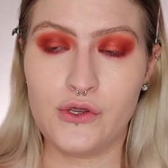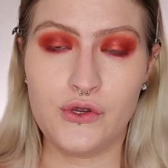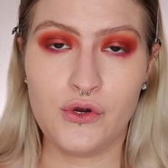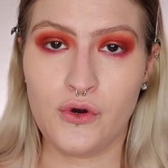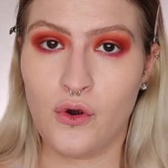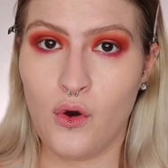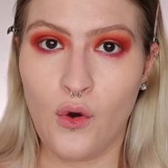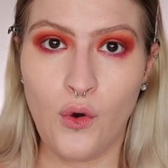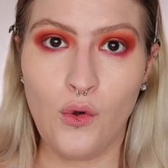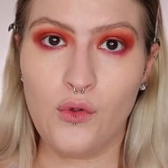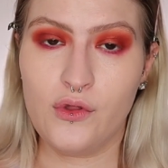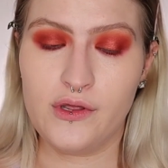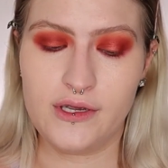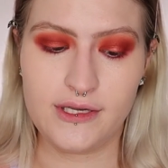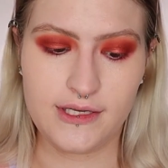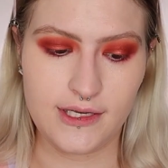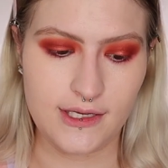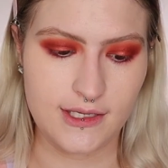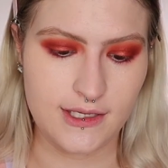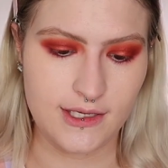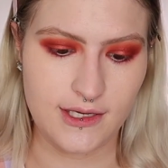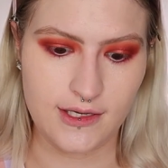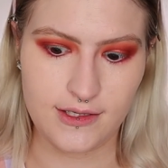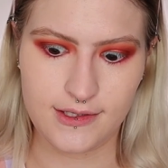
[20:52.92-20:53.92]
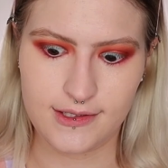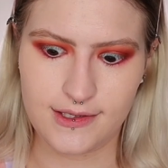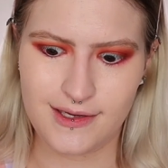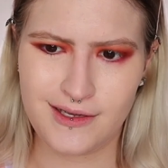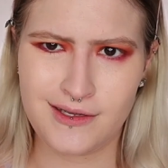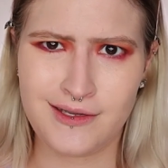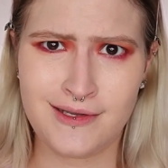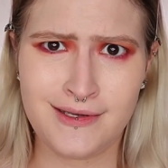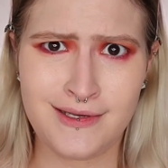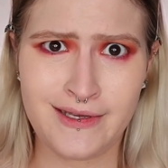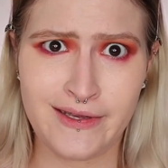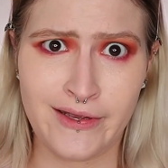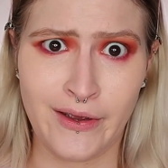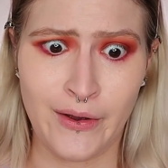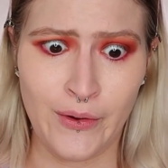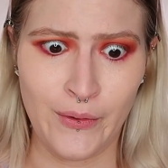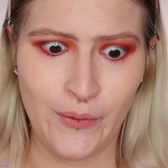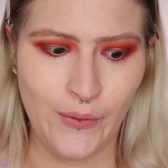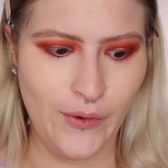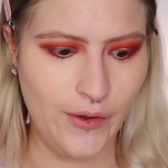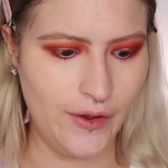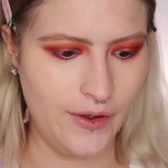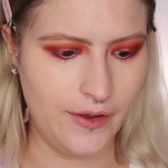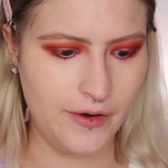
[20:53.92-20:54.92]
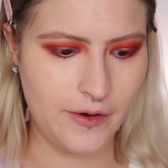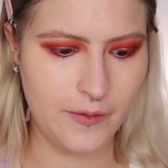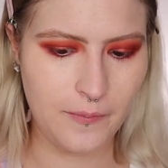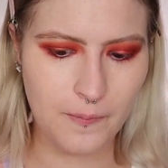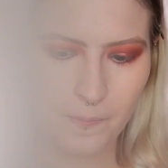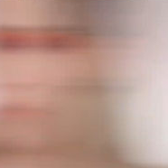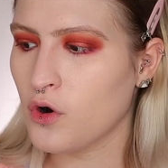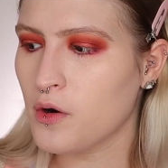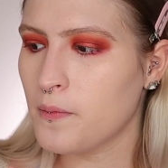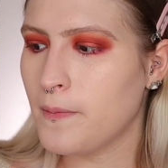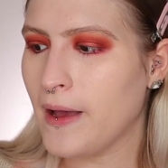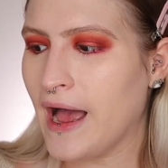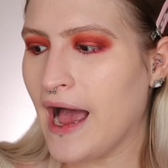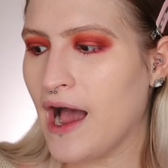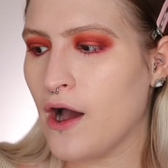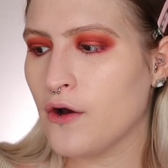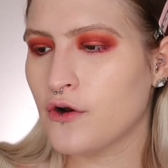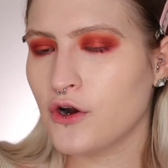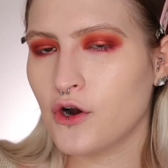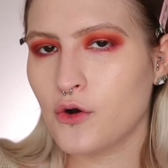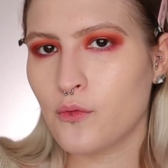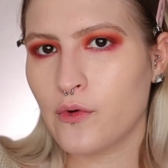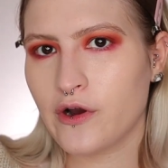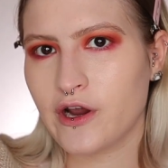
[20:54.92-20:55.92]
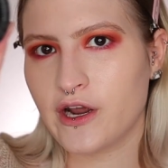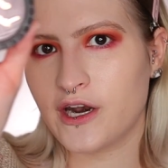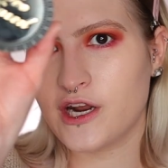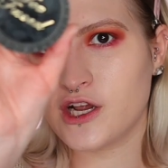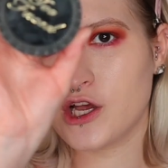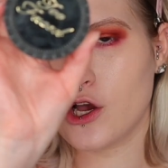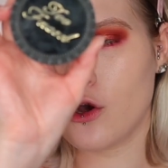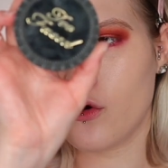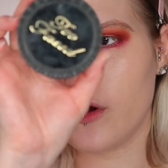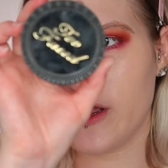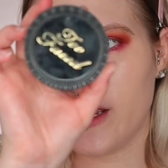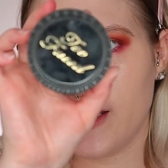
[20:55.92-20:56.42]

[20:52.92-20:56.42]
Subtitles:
your whole existence. It's so good. For powder, we're gonna go